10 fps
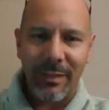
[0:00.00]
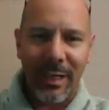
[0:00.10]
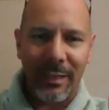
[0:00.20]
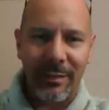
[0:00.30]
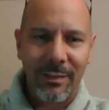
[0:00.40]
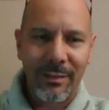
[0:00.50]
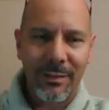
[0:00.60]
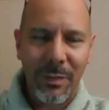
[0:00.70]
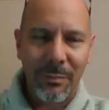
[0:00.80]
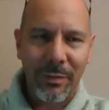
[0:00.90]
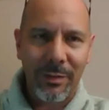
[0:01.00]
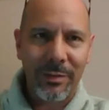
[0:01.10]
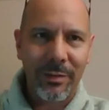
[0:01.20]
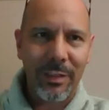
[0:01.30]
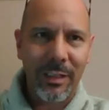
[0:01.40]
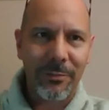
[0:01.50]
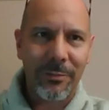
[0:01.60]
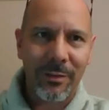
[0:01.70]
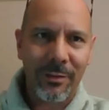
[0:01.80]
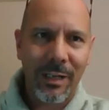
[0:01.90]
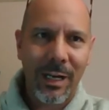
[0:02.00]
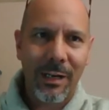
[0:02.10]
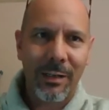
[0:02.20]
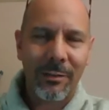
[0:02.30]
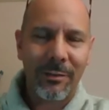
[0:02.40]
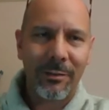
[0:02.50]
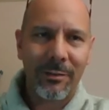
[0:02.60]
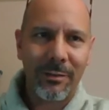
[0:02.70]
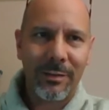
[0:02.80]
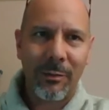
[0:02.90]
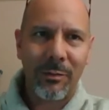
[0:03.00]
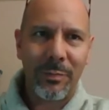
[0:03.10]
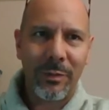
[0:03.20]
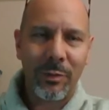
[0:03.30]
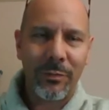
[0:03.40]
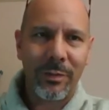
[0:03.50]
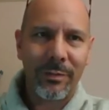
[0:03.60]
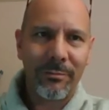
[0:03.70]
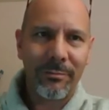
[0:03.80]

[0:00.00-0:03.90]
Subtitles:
ideas people could suggest for how that would be useful?